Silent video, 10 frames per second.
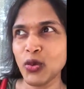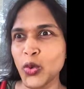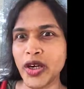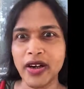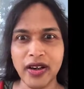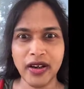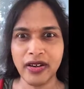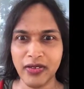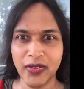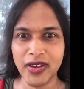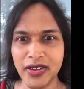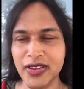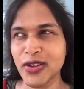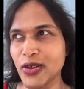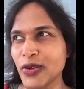work for the
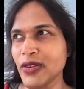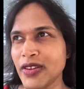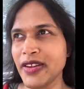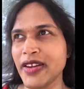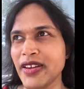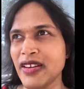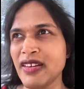dome thing.